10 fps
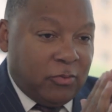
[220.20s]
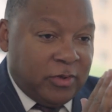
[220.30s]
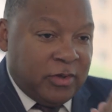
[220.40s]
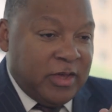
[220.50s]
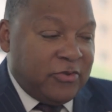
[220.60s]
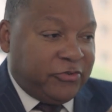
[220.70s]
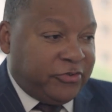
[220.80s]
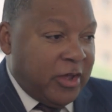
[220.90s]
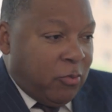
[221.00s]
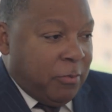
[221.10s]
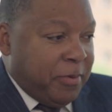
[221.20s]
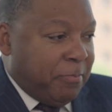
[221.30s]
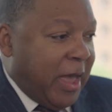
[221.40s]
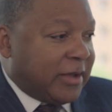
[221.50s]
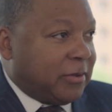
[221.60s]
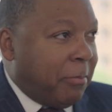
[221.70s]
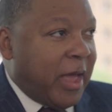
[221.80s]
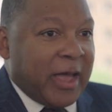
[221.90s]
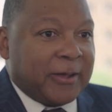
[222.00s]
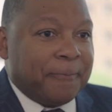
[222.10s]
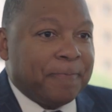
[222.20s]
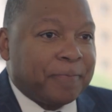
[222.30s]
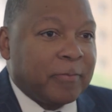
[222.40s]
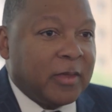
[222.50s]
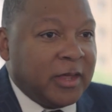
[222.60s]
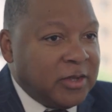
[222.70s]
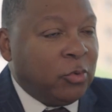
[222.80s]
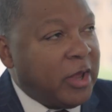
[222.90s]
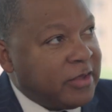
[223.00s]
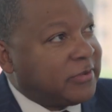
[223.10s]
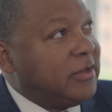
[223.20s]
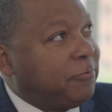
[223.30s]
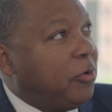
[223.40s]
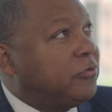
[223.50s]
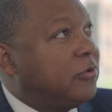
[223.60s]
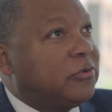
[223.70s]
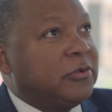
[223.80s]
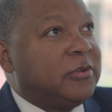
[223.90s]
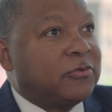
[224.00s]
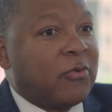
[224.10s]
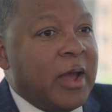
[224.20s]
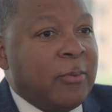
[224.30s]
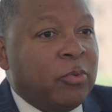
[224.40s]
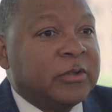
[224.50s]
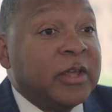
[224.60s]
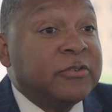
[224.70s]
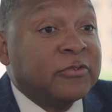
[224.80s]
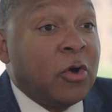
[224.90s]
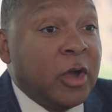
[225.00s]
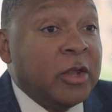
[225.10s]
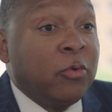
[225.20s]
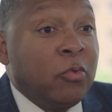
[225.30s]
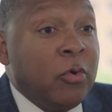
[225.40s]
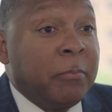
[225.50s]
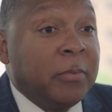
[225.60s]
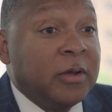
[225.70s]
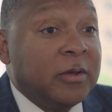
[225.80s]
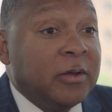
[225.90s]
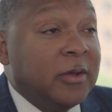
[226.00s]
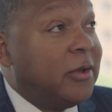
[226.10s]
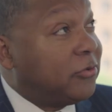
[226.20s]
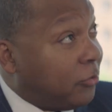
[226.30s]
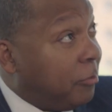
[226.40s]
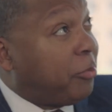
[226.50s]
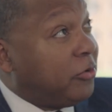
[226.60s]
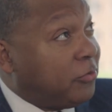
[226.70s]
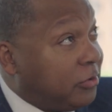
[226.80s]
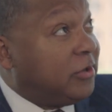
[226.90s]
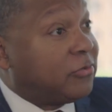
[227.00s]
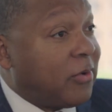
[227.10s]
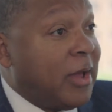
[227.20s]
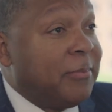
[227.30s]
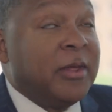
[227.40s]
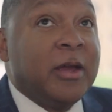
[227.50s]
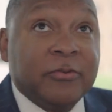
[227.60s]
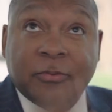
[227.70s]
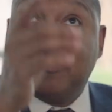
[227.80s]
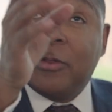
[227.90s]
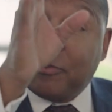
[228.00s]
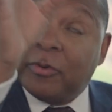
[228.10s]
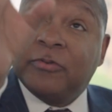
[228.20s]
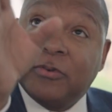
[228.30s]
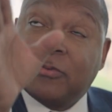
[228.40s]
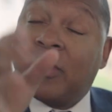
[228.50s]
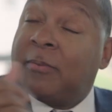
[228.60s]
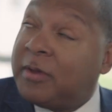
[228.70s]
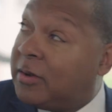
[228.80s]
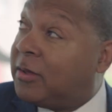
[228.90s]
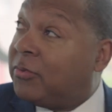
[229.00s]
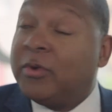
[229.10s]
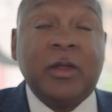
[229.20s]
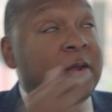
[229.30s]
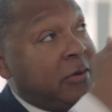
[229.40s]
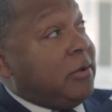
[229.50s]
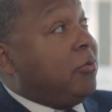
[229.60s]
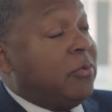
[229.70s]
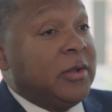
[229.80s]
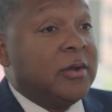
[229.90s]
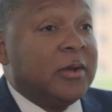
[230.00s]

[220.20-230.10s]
and each chair would be back to back. And he would ask each person to describe what they saw in the room. So one person would describe there, so another person would describe there, another one there, and another one.